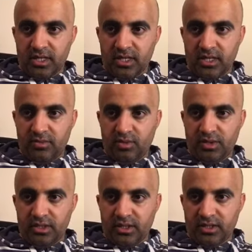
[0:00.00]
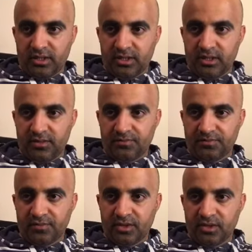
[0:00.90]
Anybody, let's see
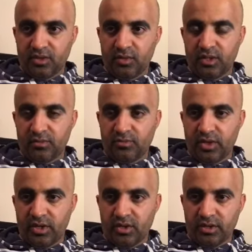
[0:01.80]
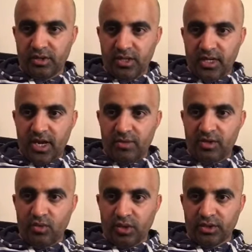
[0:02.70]
who we can bring on.
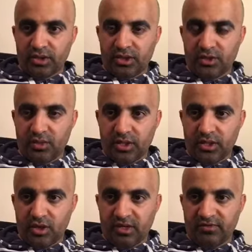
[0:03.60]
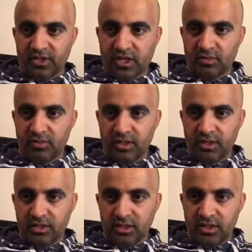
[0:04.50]
Anybody wants to come and have a chat with me?
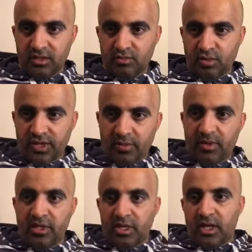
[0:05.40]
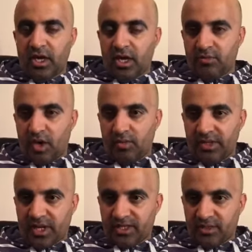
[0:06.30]
More than happy. Mohammed
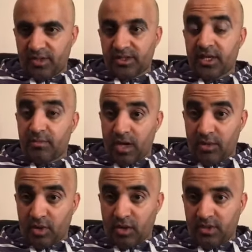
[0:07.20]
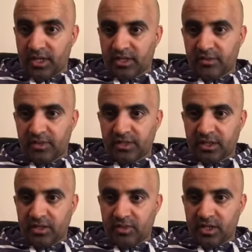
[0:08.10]
Asim Mirza, Imam Mohammed Asim Mirza
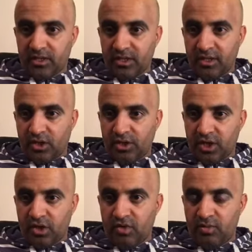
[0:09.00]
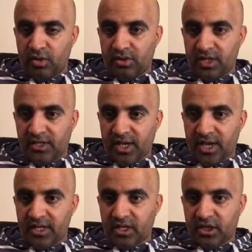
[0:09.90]
Qibla. Couldn't agree more. The
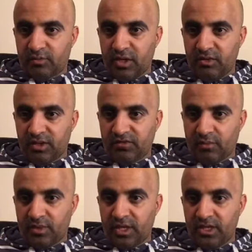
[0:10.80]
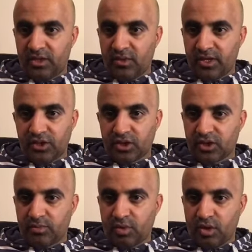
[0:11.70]
entire experience from beginning to end is just
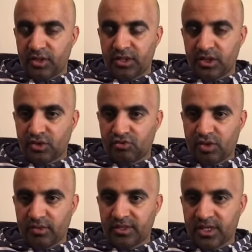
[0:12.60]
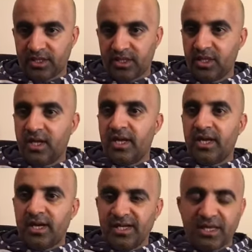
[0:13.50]
appalling. It's so traumatizing.
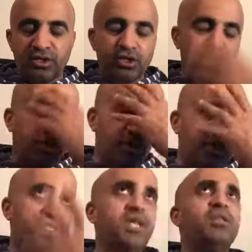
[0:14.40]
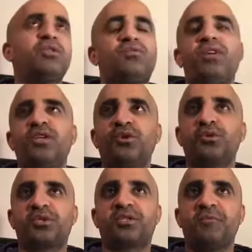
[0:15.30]
It is, and you just see those
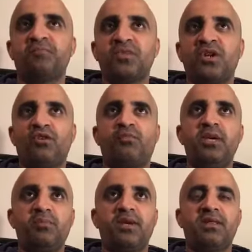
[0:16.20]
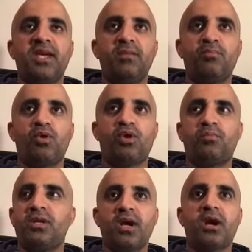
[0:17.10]
videos of people at the airport
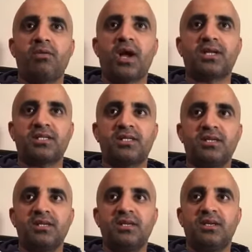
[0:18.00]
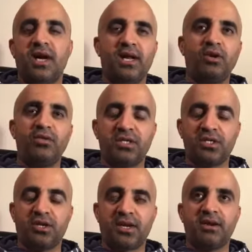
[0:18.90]
being harassed. And I know this is
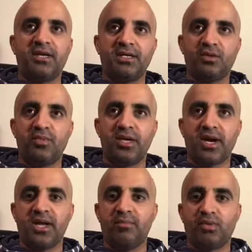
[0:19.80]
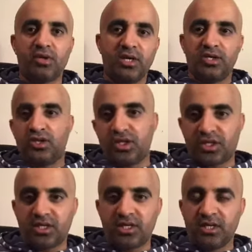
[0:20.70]
not directly into PIA, but
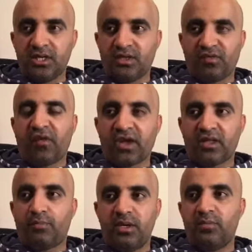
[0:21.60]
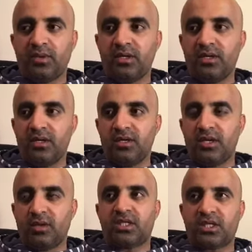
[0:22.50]
just the fact that people,
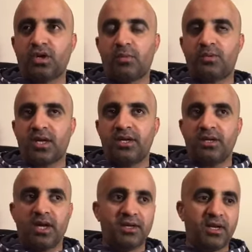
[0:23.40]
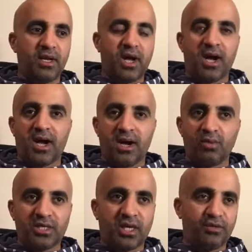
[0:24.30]
are stopped. And I
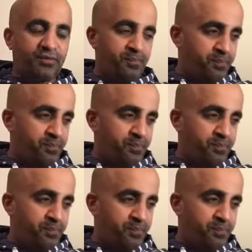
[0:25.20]
was kind of,